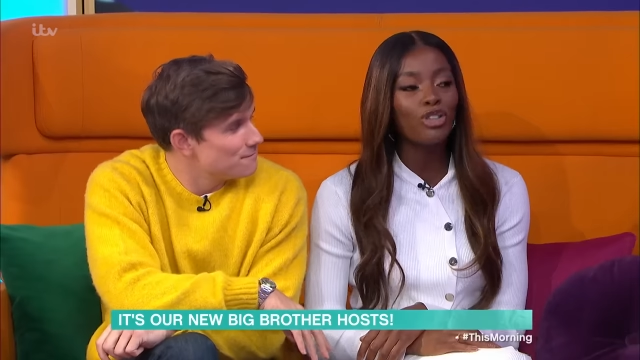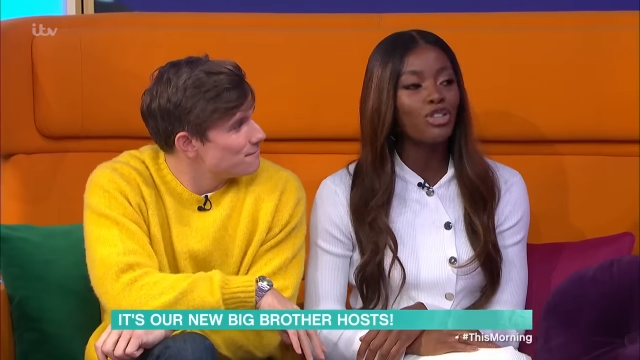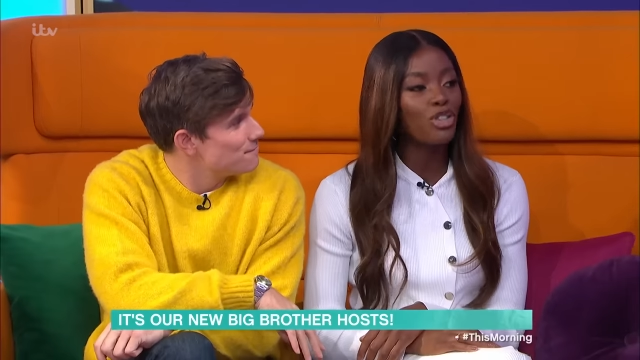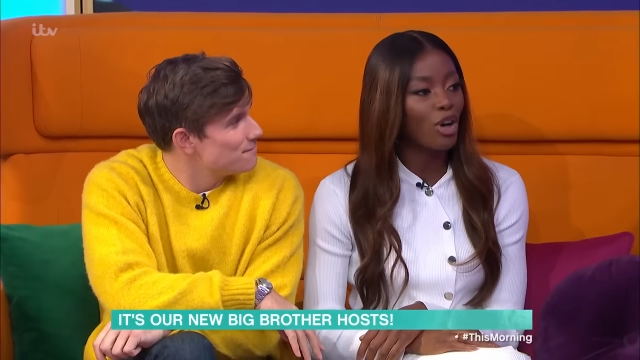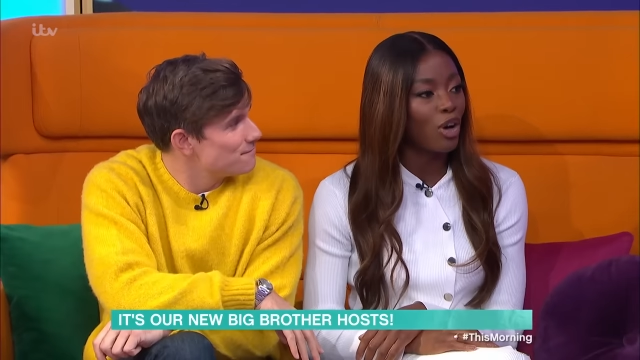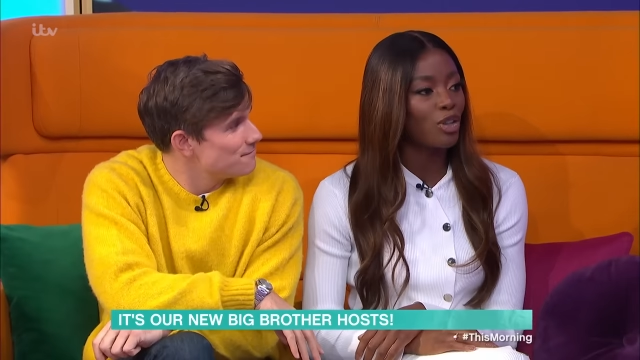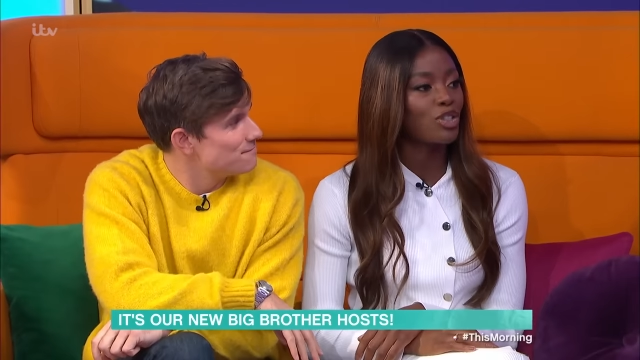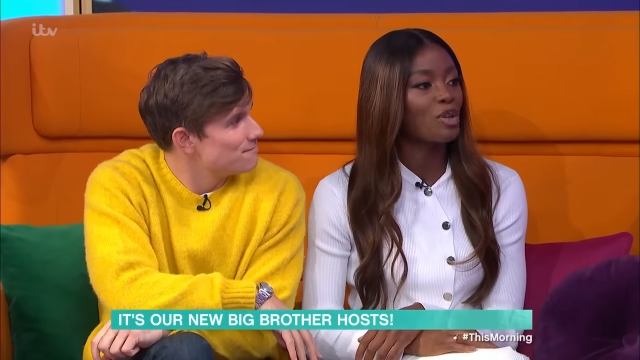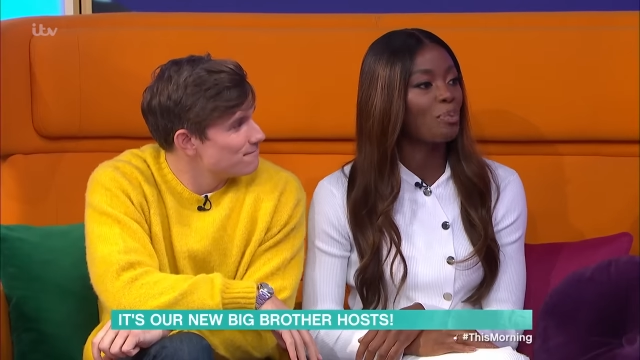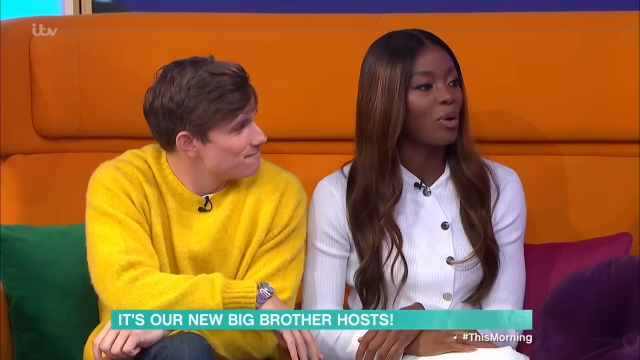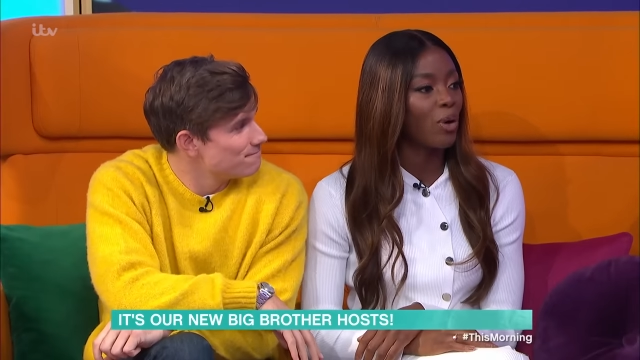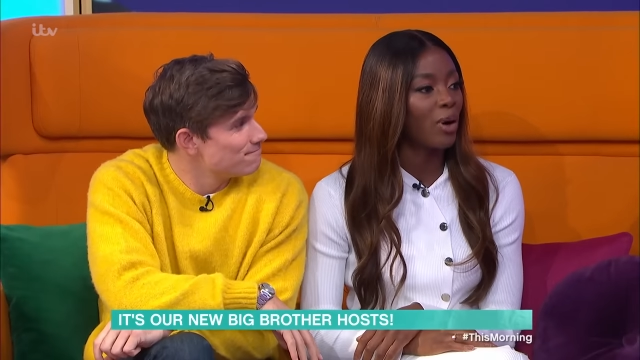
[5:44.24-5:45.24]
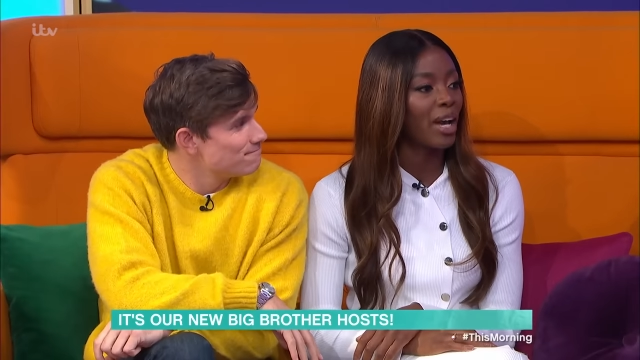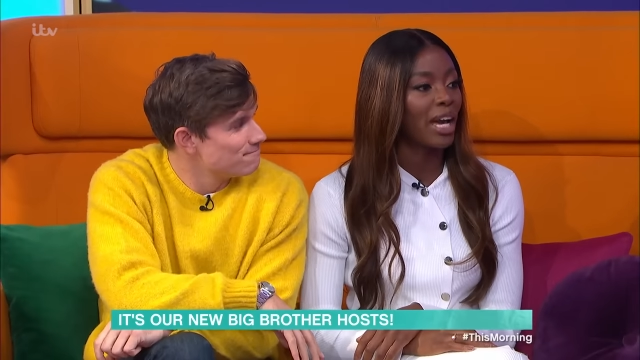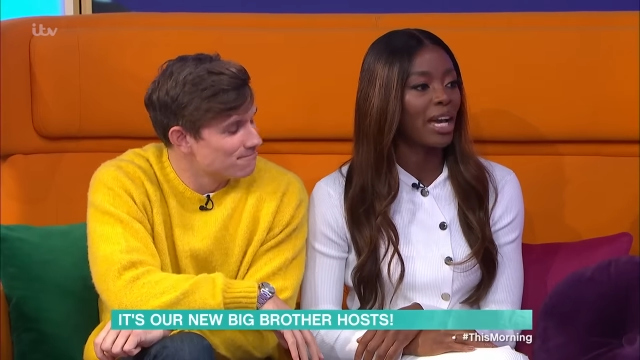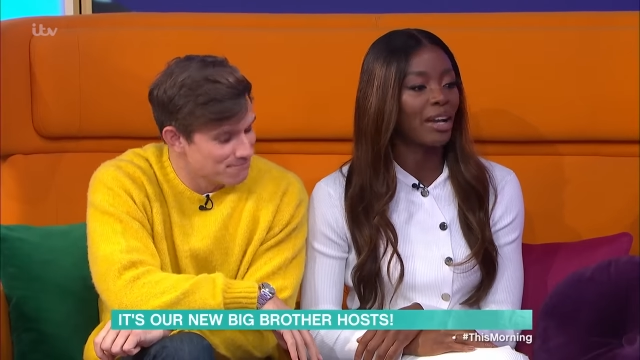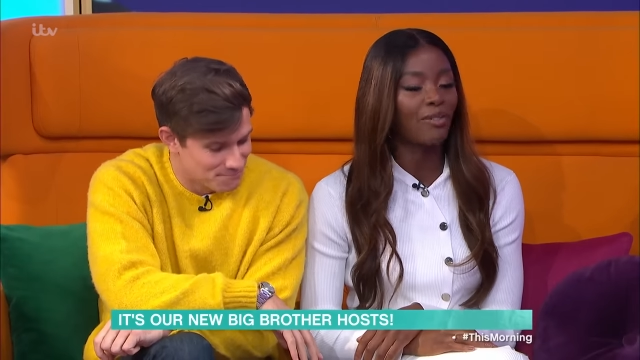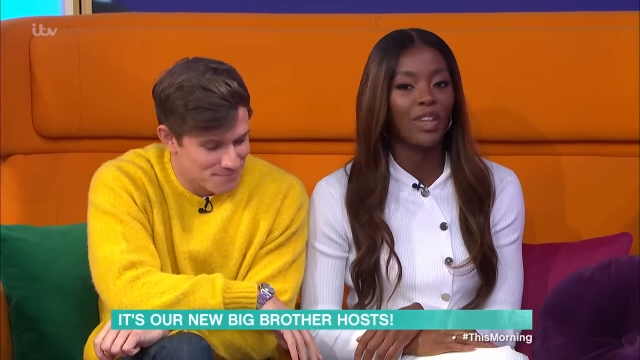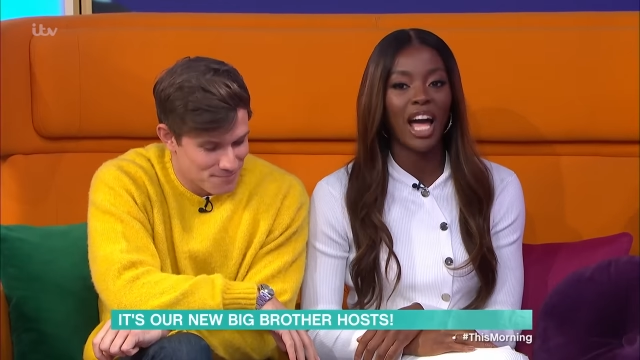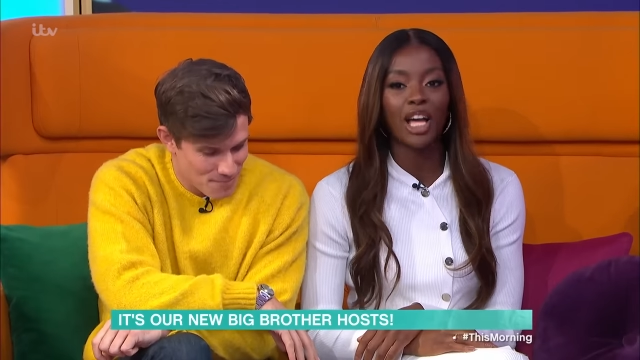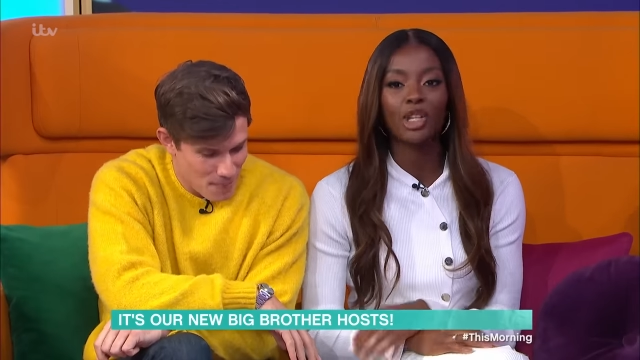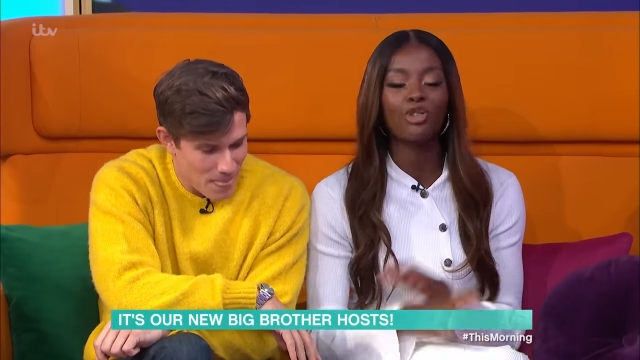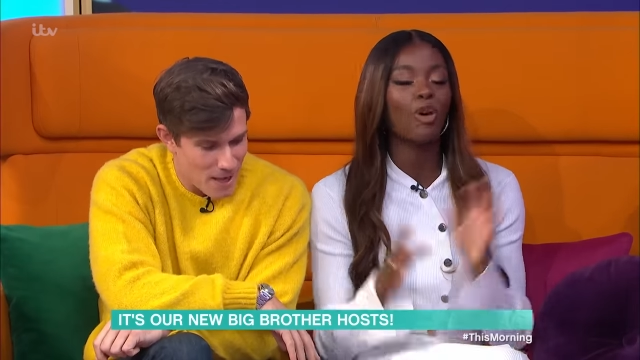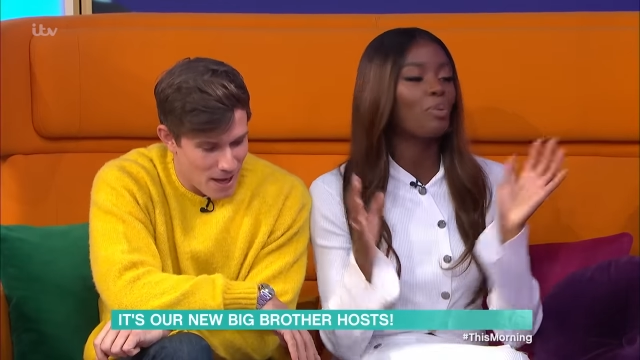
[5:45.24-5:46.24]
Speaker 1: so supportive. oh,
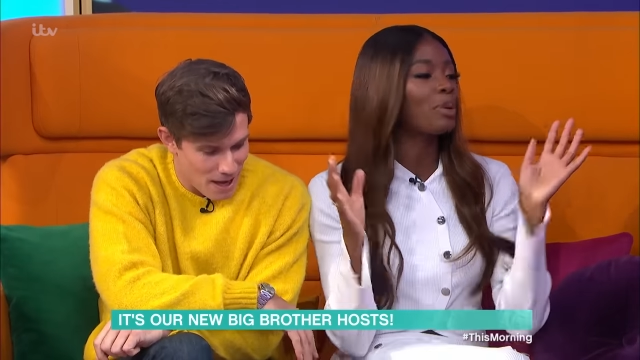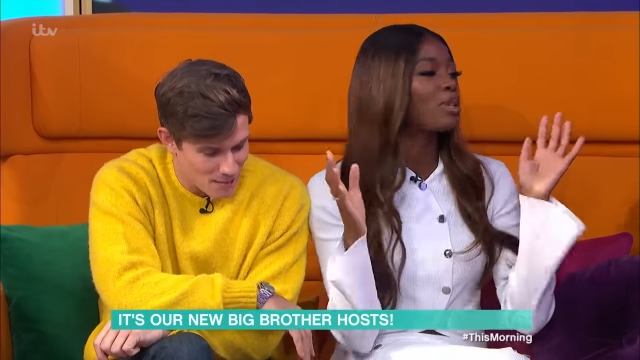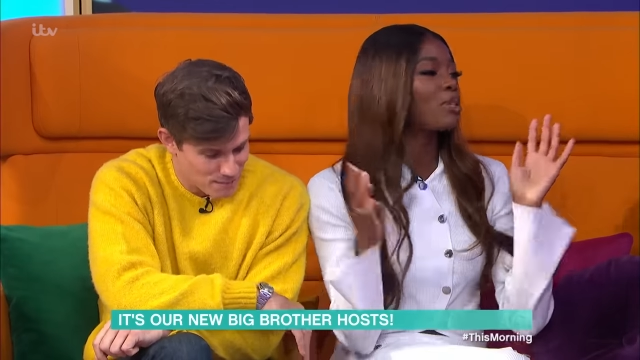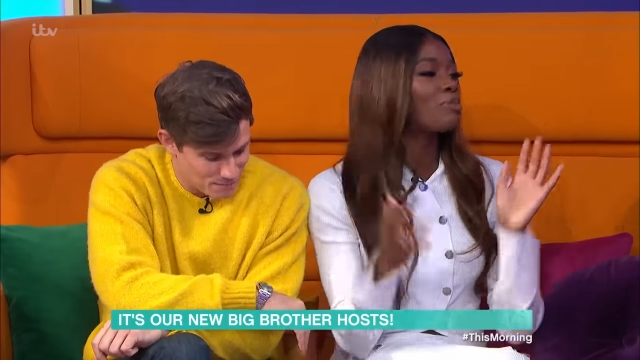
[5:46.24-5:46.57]
like, legends, a